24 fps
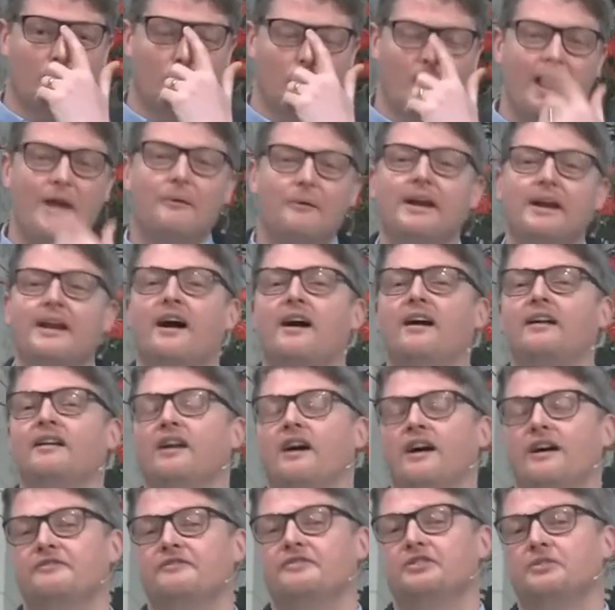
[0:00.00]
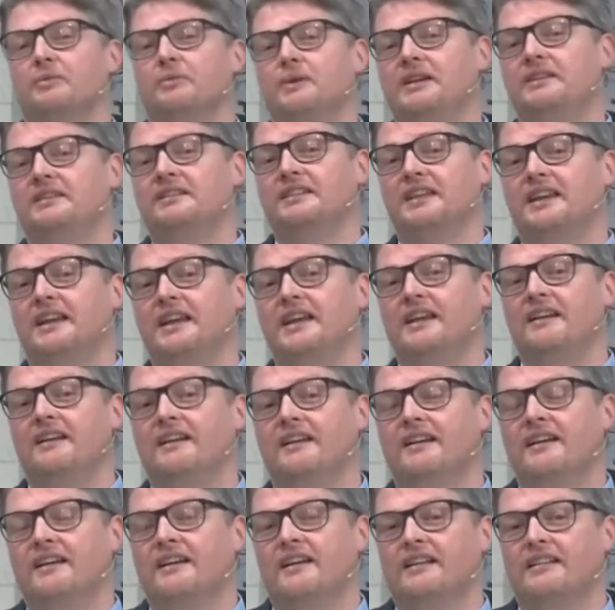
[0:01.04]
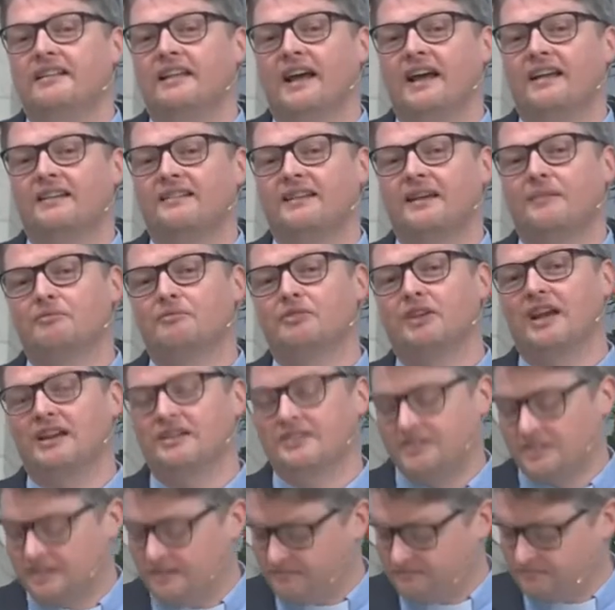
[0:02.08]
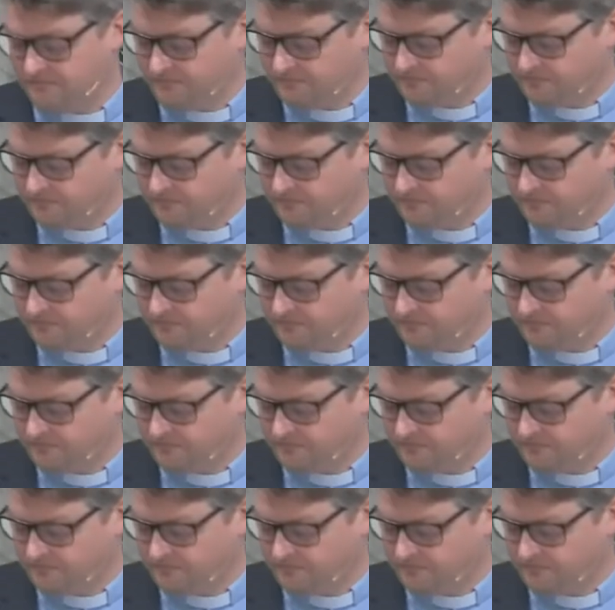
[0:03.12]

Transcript: Where in our lives do we see that temptation?